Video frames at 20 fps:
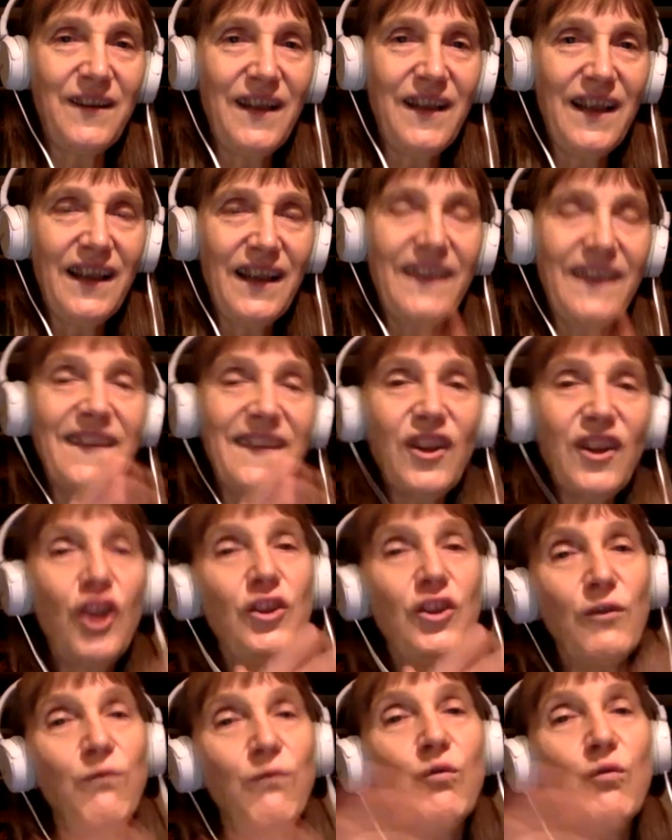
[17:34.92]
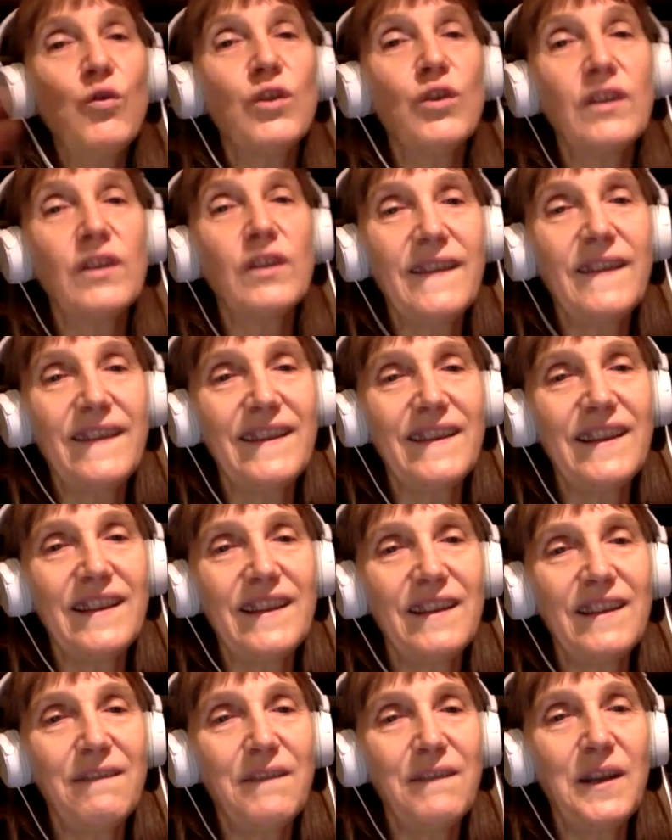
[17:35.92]
it's a lot of words in
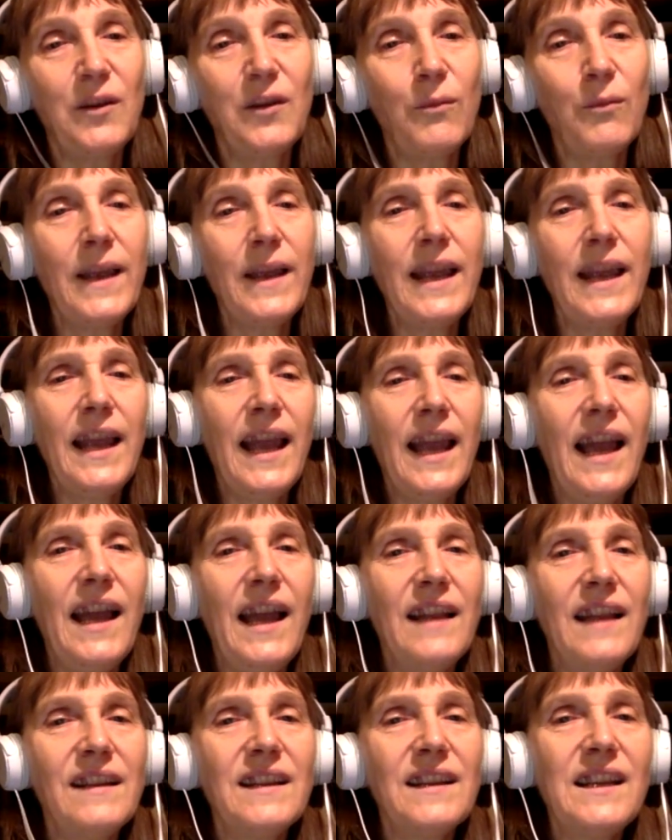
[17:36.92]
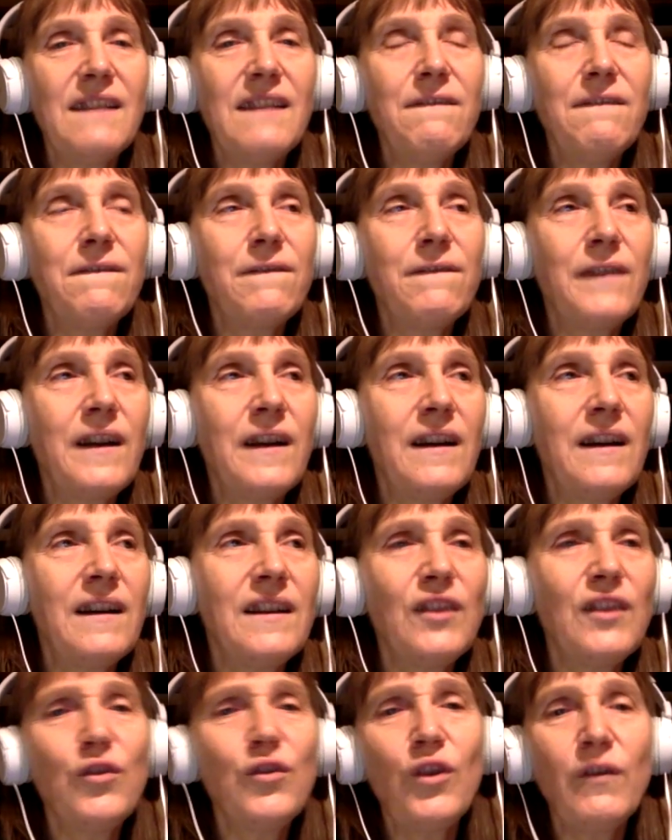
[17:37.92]
the film, and if
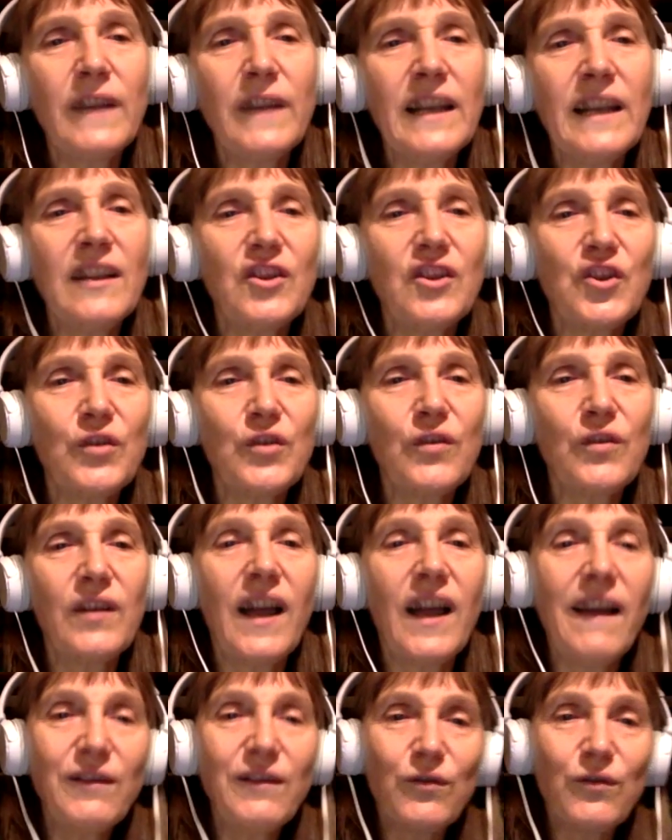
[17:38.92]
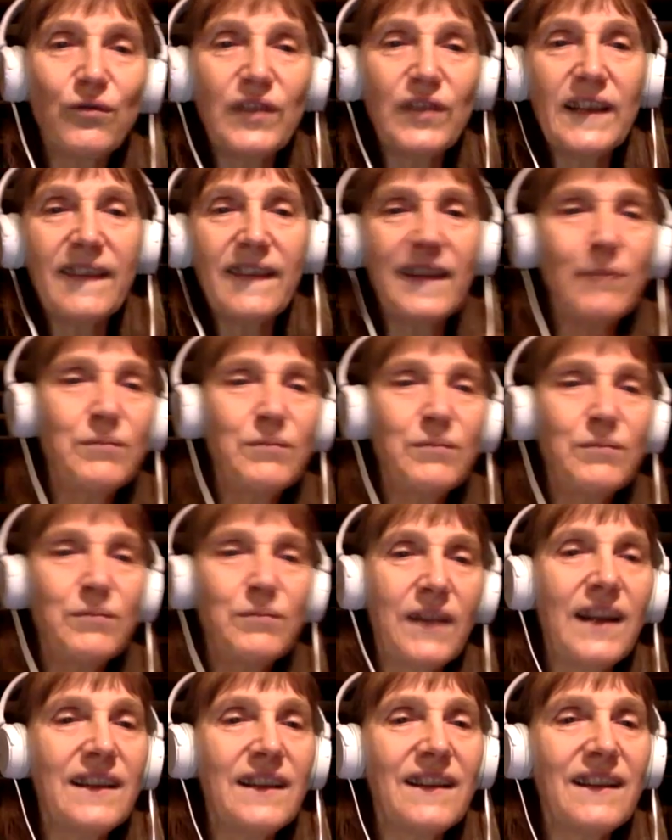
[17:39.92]
you know English, you don't have to read
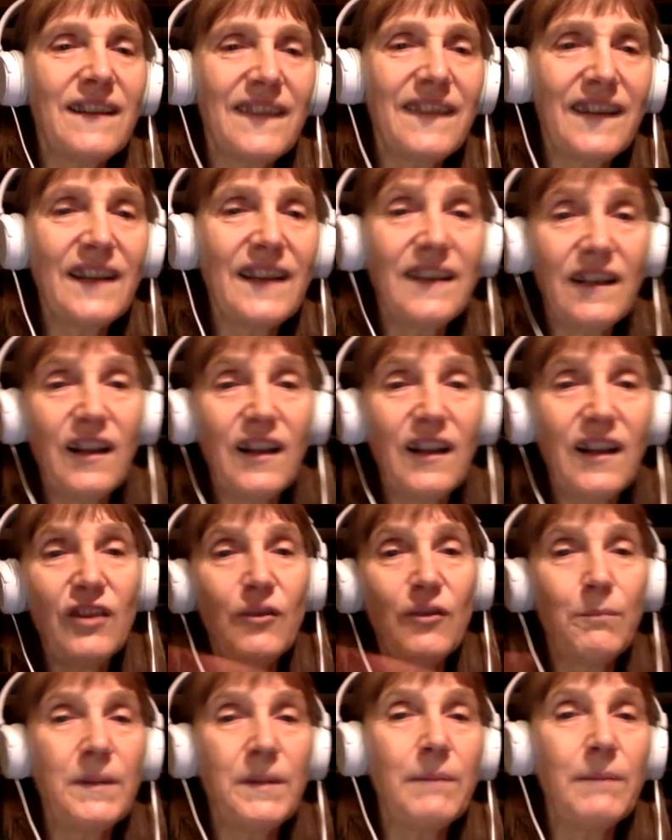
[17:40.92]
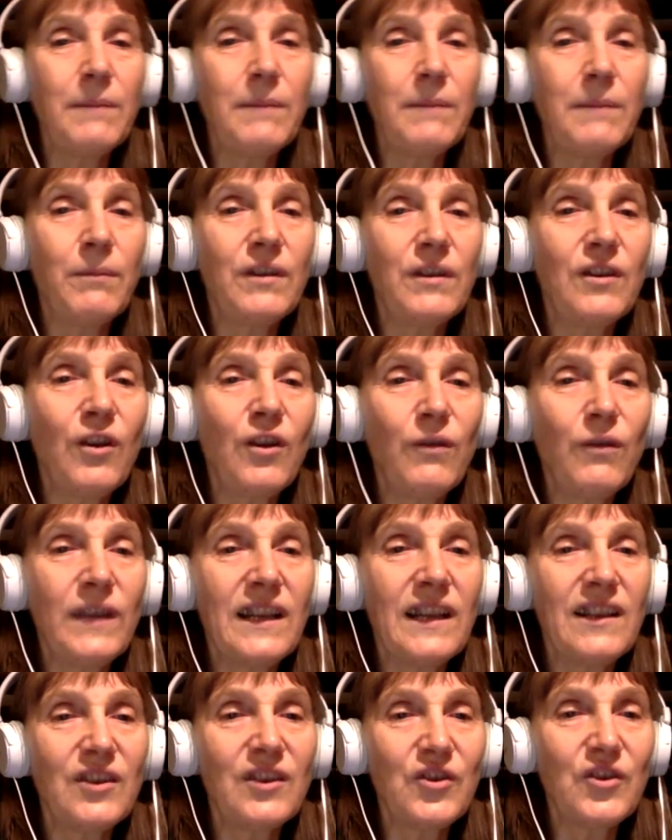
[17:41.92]
subtitles, right? And a lot of people know
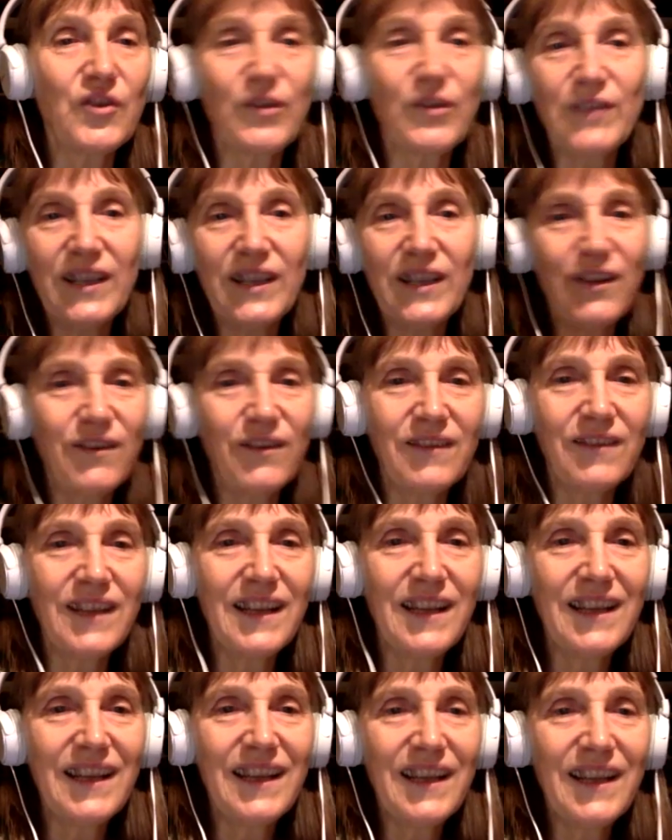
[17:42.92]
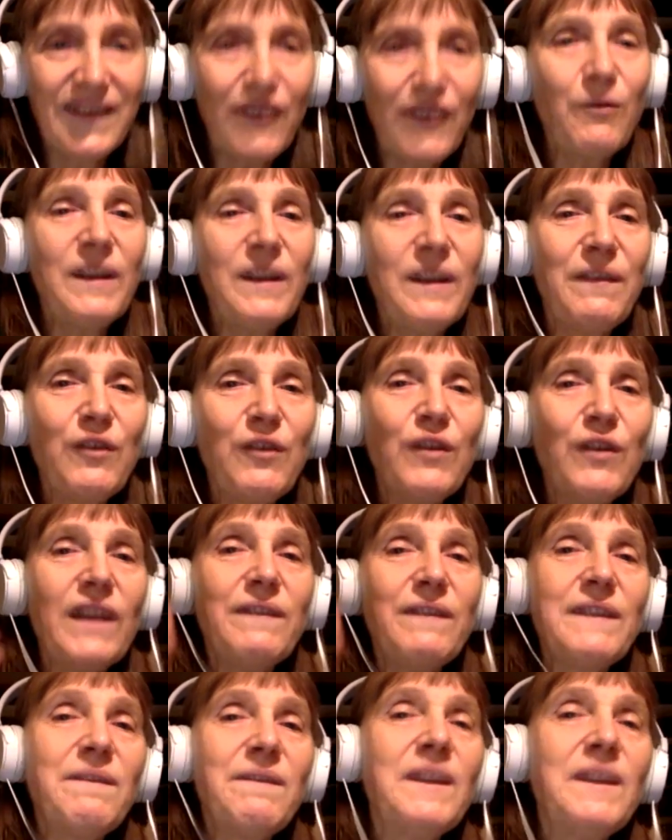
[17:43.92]
English, so they don't. So
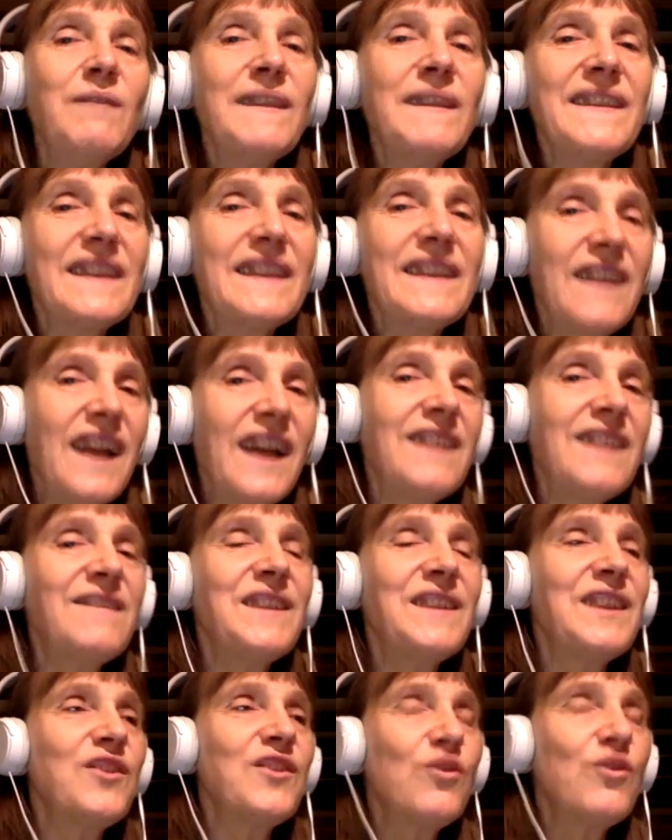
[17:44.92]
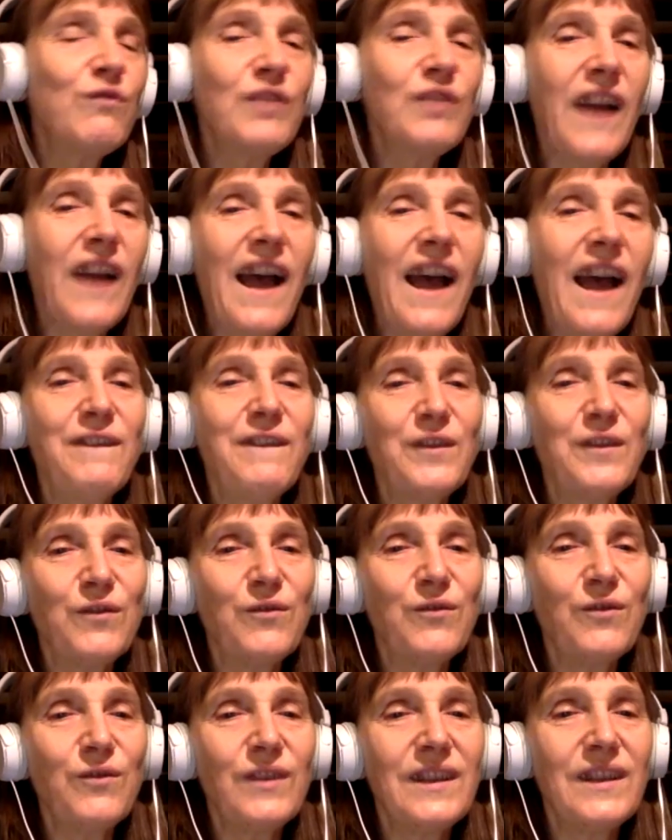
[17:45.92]
if the film was in Latvian, you would have
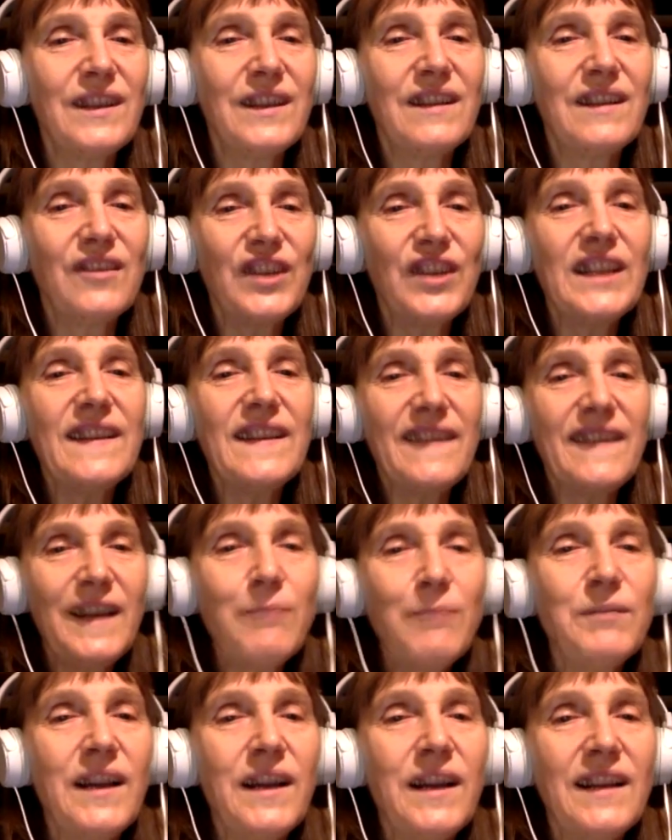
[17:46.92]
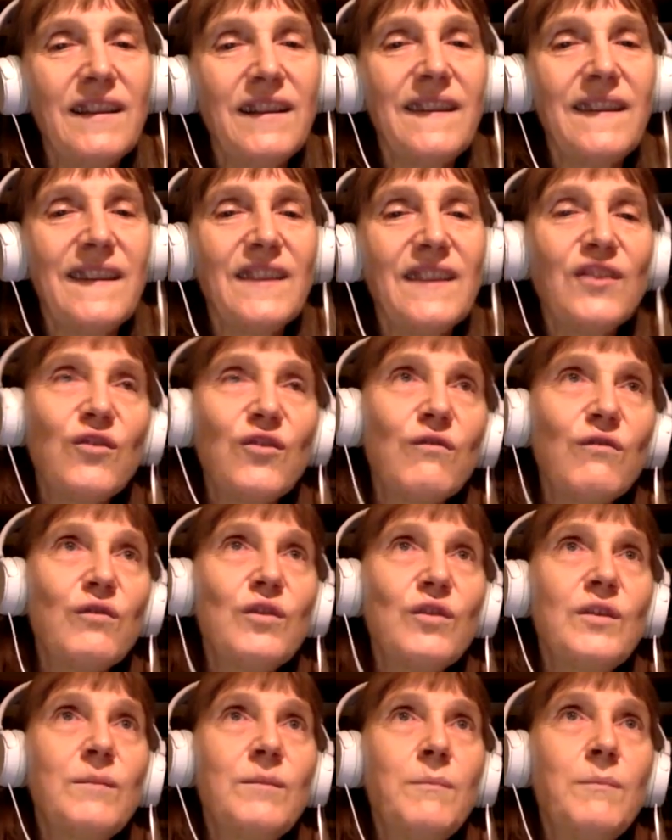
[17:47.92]
to read subtitles and you
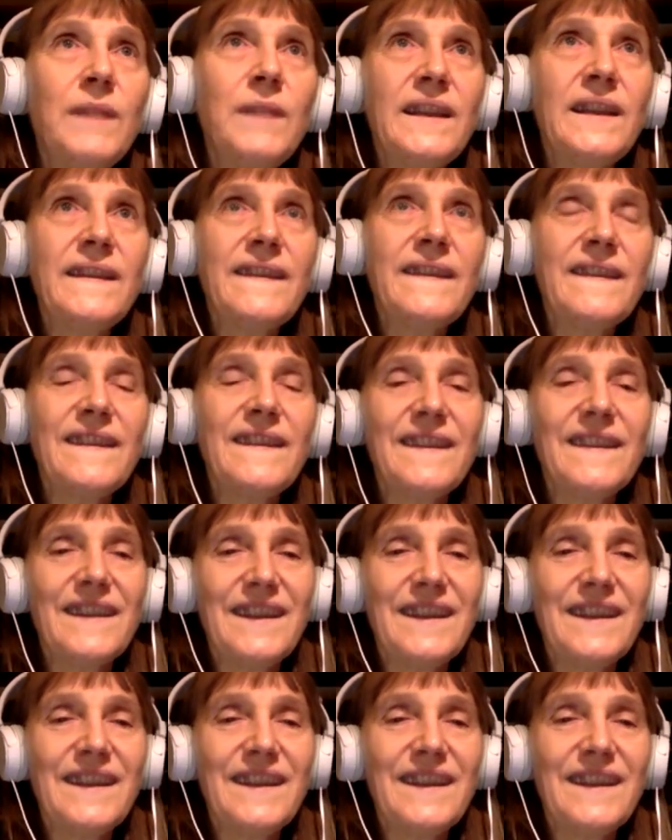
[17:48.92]
would miss